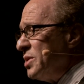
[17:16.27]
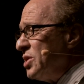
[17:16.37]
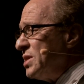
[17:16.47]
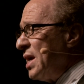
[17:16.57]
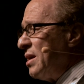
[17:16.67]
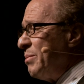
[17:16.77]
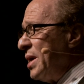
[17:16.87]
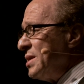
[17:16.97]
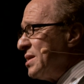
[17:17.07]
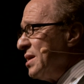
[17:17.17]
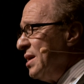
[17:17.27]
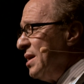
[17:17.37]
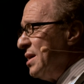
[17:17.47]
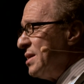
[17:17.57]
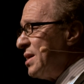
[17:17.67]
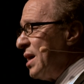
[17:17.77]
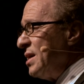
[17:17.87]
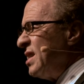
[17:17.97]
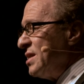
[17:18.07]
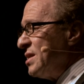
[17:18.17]
We just had our best
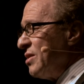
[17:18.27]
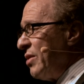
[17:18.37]
scientists and